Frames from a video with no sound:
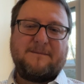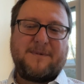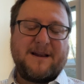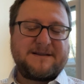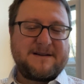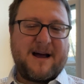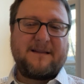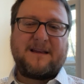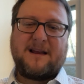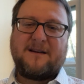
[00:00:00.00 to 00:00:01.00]
but it's
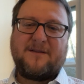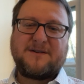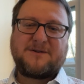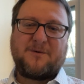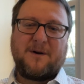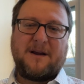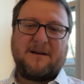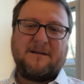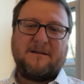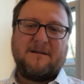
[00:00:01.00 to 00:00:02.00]
not the end of the story.
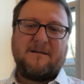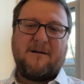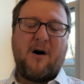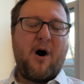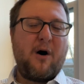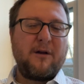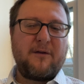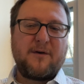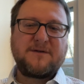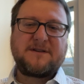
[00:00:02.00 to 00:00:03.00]
All
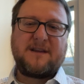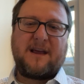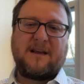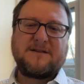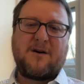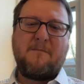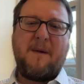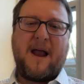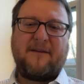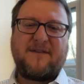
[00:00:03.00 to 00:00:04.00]
of those things are
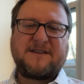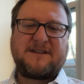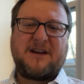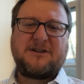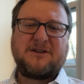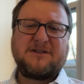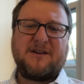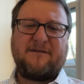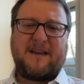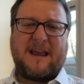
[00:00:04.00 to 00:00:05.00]
manifestations
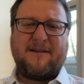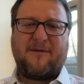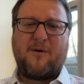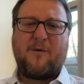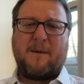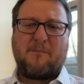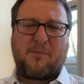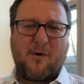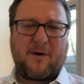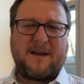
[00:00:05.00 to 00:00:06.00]
of evil and
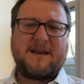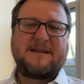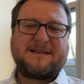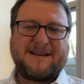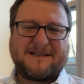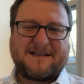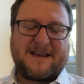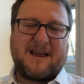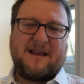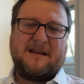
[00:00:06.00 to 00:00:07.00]
brokenness and
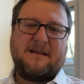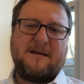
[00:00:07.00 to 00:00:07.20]
sin.